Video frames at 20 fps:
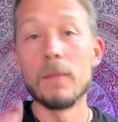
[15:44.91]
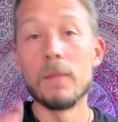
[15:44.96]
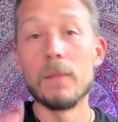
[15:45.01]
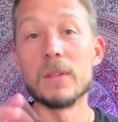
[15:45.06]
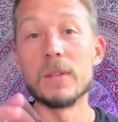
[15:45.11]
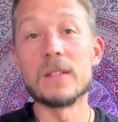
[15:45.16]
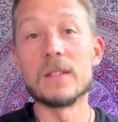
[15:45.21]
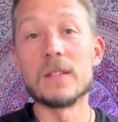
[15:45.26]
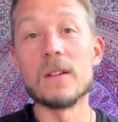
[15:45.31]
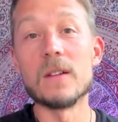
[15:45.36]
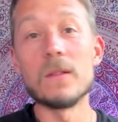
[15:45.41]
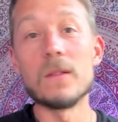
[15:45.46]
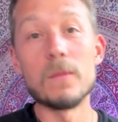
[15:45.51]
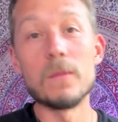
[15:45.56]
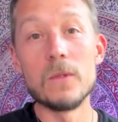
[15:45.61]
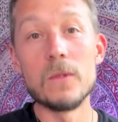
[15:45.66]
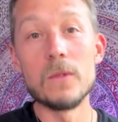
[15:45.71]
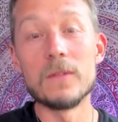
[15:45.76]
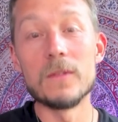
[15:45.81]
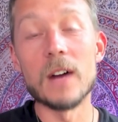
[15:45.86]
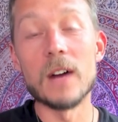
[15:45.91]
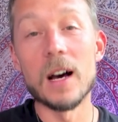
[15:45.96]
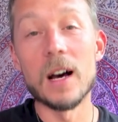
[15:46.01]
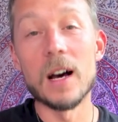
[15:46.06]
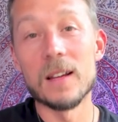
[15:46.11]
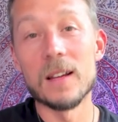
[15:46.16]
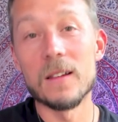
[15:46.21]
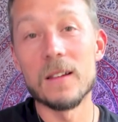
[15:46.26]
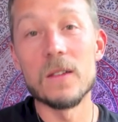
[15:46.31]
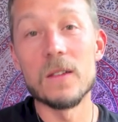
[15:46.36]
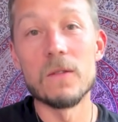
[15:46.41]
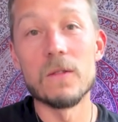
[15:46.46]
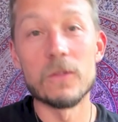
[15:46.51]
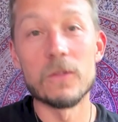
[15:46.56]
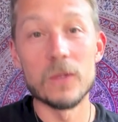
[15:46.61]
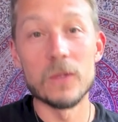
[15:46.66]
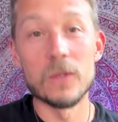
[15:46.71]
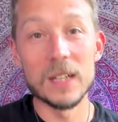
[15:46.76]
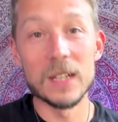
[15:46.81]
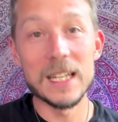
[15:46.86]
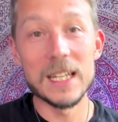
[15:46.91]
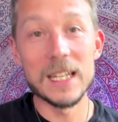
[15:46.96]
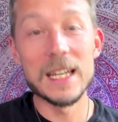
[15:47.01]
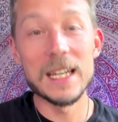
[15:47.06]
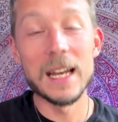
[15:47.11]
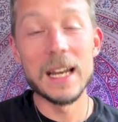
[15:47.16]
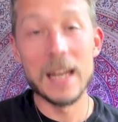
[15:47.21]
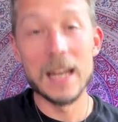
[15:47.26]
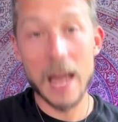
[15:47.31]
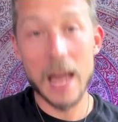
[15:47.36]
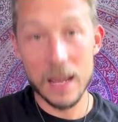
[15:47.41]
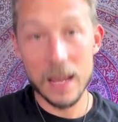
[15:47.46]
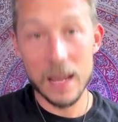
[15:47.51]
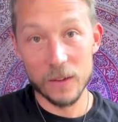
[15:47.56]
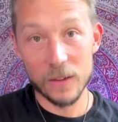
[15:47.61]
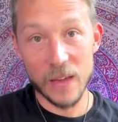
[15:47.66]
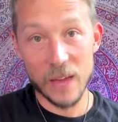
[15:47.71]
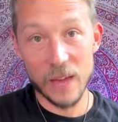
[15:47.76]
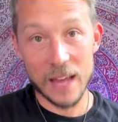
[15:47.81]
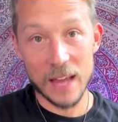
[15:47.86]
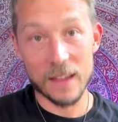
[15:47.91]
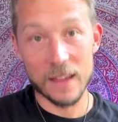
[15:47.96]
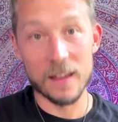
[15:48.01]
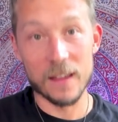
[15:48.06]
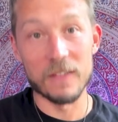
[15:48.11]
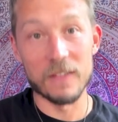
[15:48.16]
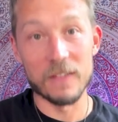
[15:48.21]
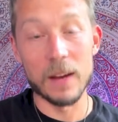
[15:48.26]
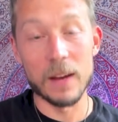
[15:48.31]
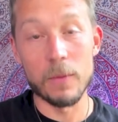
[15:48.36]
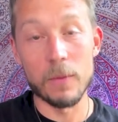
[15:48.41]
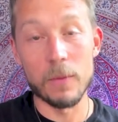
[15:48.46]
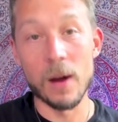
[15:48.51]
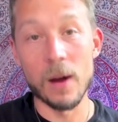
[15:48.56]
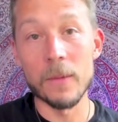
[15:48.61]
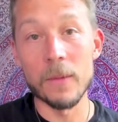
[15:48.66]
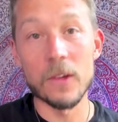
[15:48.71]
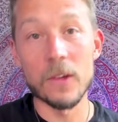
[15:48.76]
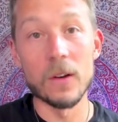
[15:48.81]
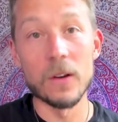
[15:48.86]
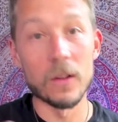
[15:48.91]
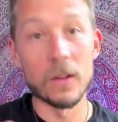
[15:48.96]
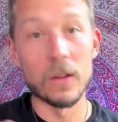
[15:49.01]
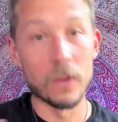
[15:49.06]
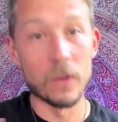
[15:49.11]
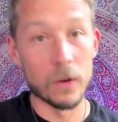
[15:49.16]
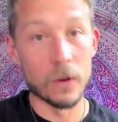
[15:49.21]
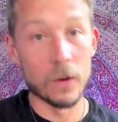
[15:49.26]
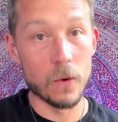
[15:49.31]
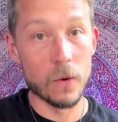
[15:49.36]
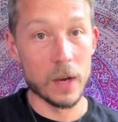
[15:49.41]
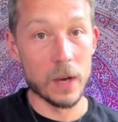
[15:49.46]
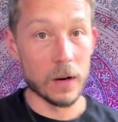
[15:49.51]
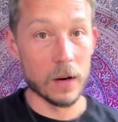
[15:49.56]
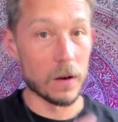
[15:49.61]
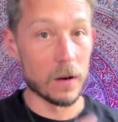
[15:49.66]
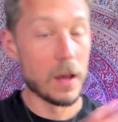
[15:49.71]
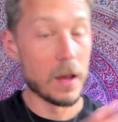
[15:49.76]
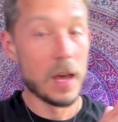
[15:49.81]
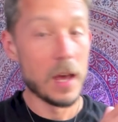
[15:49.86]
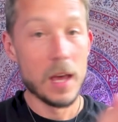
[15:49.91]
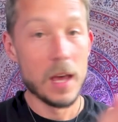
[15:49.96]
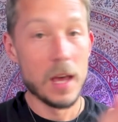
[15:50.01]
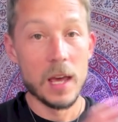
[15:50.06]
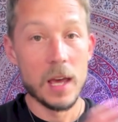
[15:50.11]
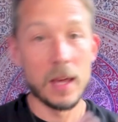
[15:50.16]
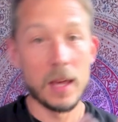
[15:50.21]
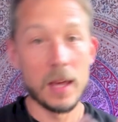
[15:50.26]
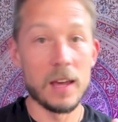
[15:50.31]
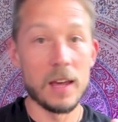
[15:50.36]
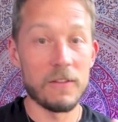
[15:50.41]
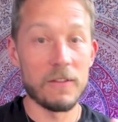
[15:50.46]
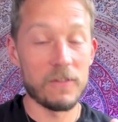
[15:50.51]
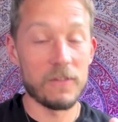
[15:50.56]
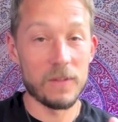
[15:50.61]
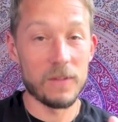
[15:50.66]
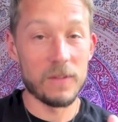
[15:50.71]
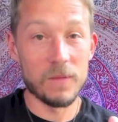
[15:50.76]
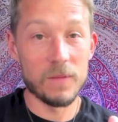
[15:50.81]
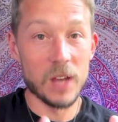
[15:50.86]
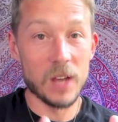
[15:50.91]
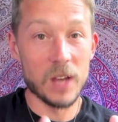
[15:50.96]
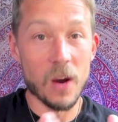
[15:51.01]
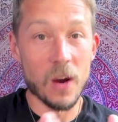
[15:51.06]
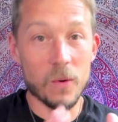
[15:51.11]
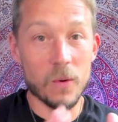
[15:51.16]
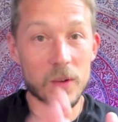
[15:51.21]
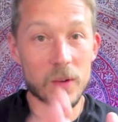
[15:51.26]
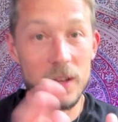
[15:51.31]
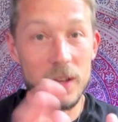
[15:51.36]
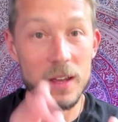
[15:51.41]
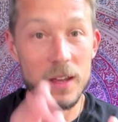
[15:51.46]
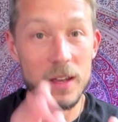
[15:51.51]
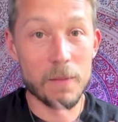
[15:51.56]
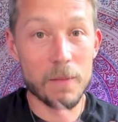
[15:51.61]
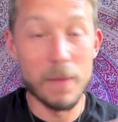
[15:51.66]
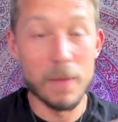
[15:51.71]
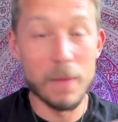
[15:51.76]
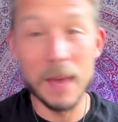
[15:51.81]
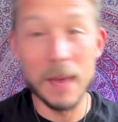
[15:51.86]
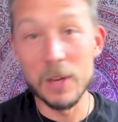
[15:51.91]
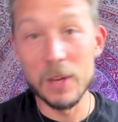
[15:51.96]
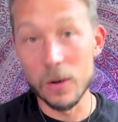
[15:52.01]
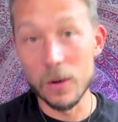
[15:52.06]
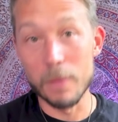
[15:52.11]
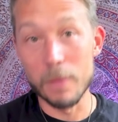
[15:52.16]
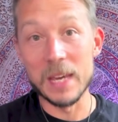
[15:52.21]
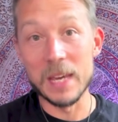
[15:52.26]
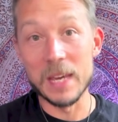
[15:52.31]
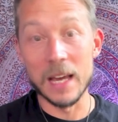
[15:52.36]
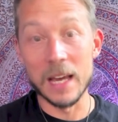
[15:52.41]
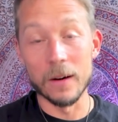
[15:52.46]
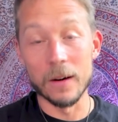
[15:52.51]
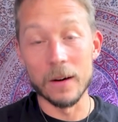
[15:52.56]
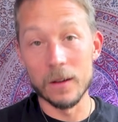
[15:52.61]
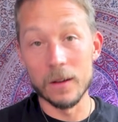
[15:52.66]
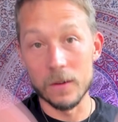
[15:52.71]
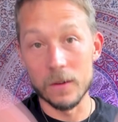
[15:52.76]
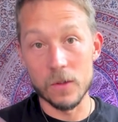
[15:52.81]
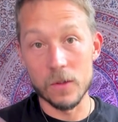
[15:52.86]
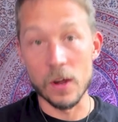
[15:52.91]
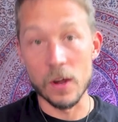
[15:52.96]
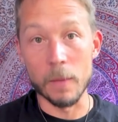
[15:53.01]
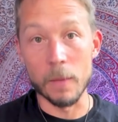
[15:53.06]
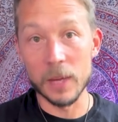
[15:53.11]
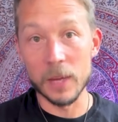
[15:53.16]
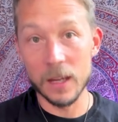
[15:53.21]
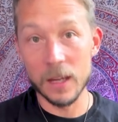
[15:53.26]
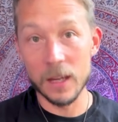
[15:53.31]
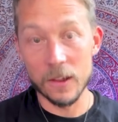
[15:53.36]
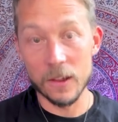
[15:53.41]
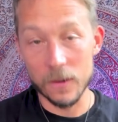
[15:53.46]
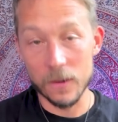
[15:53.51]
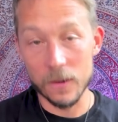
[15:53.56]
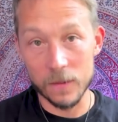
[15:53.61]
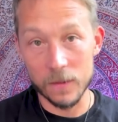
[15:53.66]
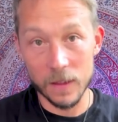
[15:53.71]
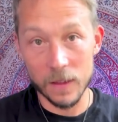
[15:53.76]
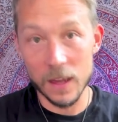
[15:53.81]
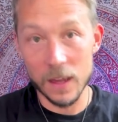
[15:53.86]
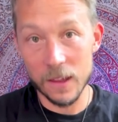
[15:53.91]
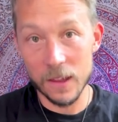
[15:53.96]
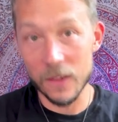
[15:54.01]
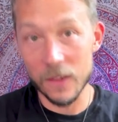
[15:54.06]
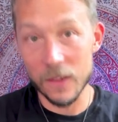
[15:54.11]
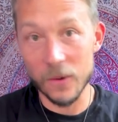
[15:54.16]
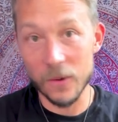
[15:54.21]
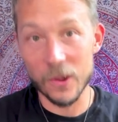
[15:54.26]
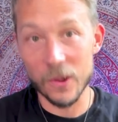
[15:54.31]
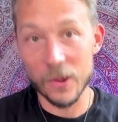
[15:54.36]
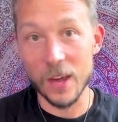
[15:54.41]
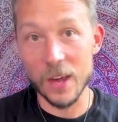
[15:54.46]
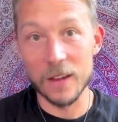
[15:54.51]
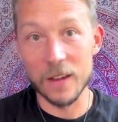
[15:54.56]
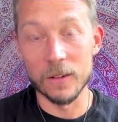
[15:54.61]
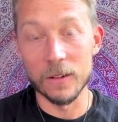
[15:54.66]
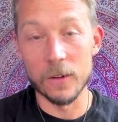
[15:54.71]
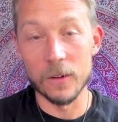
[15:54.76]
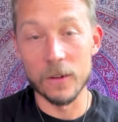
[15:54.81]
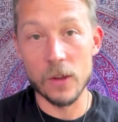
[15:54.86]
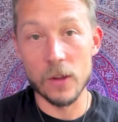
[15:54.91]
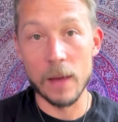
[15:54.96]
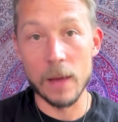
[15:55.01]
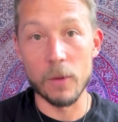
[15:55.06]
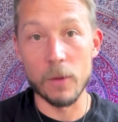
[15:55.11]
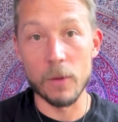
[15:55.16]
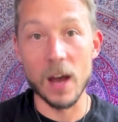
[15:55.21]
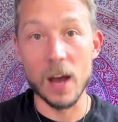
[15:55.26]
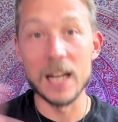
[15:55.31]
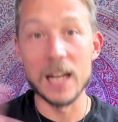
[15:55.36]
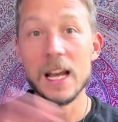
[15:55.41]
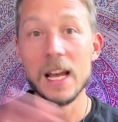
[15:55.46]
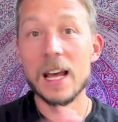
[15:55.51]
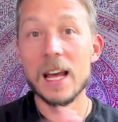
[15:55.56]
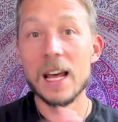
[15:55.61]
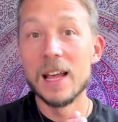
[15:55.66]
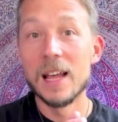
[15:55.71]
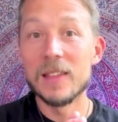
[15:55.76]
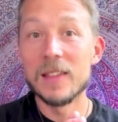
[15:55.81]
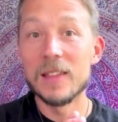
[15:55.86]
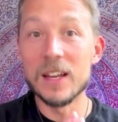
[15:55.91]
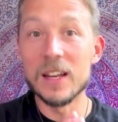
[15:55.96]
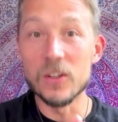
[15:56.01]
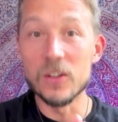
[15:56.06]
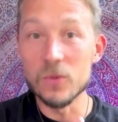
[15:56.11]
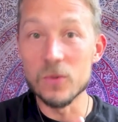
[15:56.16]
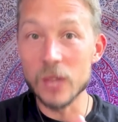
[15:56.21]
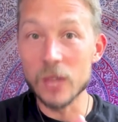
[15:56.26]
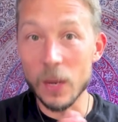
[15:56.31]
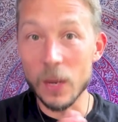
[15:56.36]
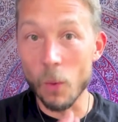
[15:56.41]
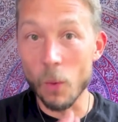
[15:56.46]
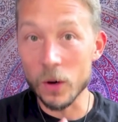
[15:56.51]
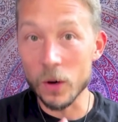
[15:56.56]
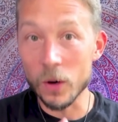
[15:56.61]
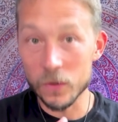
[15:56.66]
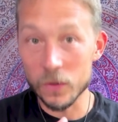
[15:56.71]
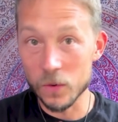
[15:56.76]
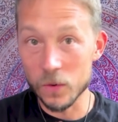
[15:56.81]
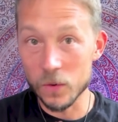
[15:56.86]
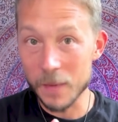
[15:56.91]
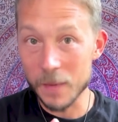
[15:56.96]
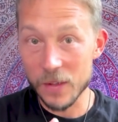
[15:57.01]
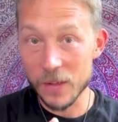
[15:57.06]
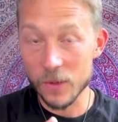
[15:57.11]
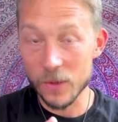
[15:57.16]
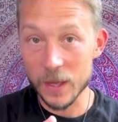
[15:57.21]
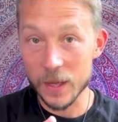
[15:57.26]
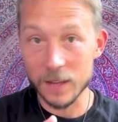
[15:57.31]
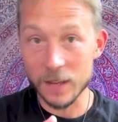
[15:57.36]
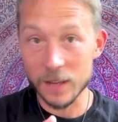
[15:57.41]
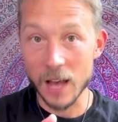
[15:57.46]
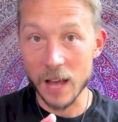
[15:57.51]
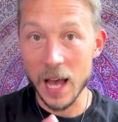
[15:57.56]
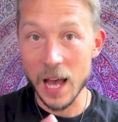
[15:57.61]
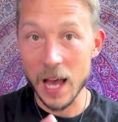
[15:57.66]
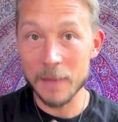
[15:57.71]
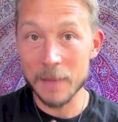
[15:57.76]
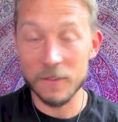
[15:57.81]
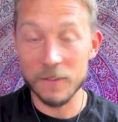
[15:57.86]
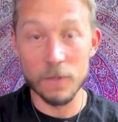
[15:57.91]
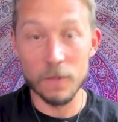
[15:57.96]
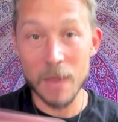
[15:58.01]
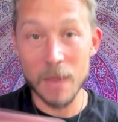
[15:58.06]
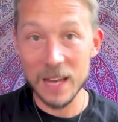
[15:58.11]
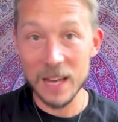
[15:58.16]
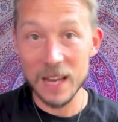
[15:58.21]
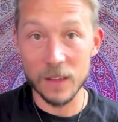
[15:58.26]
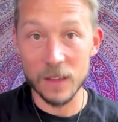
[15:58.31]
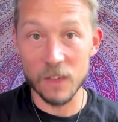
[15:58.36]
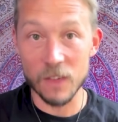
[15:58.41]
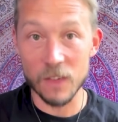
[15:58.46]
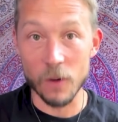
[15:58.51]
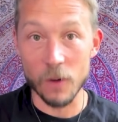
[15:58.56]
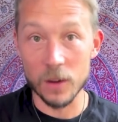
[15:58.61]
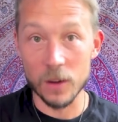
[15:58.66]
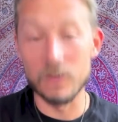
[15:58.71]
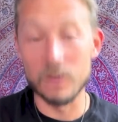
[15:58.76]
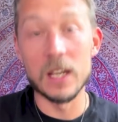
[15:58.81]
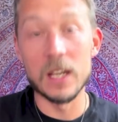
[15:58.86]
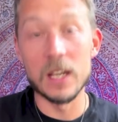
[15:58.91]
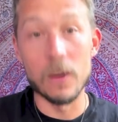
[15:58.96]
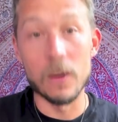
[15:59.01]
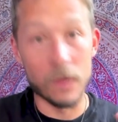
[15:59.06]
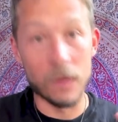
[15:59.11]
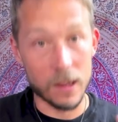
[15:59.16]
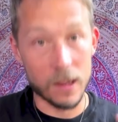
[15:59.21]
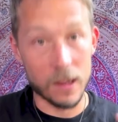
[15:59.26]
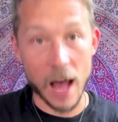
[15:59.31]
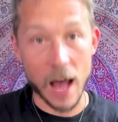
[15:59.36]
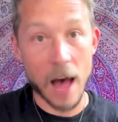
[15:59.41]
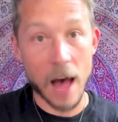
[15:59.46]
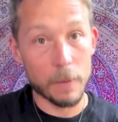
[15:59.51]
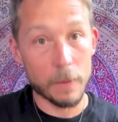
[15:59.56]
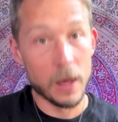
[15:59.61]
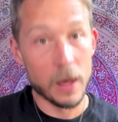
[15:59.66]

But don't move on until you've really nailed that stuff. And I promise you're going to learn quicker if, you know, maybe you're a beginner and you're jumping because you're excited to learn John Prine. Then do like 1 or 2 measures at a time. If you've made it this far in the video, stop